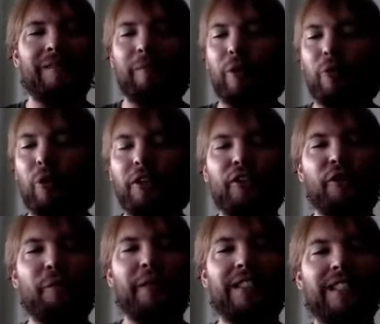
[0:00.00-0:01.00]
but one
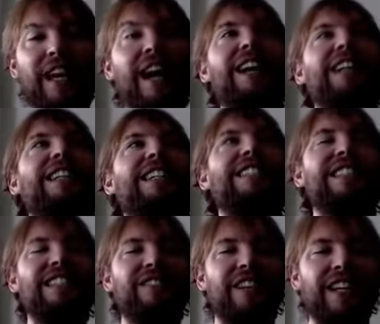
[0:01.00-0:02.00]
group is highly
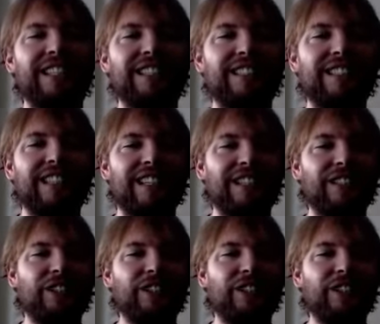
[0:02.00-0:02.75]
incentivized to